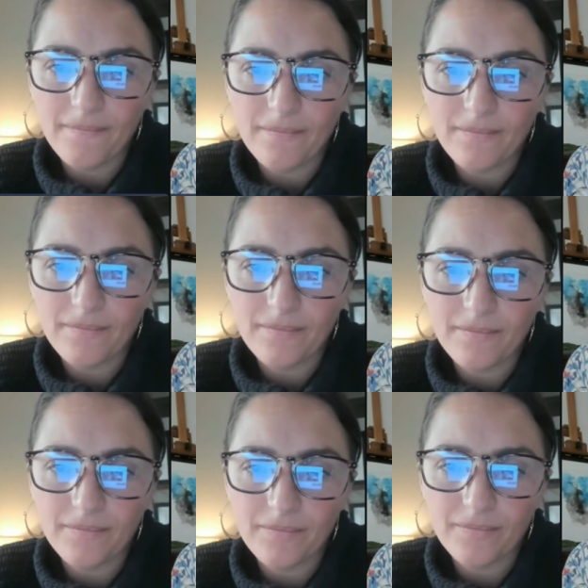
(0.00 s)

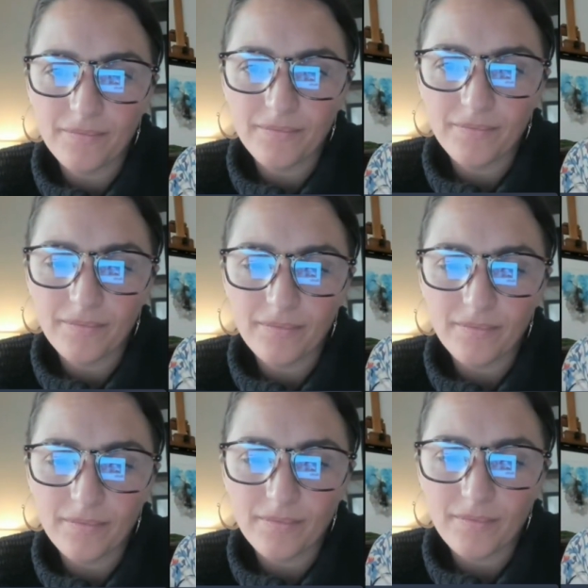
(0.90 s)

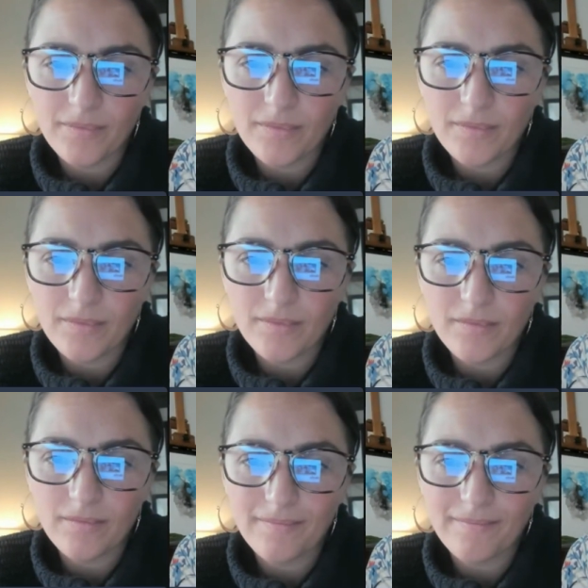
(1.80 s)

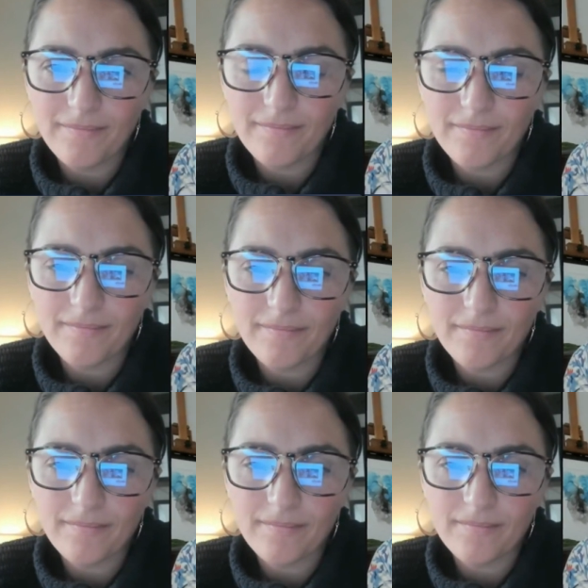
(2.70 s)

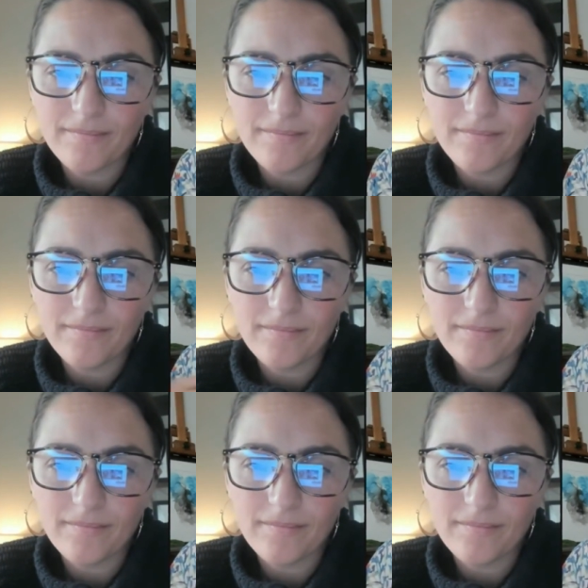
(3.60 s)
(not speaking)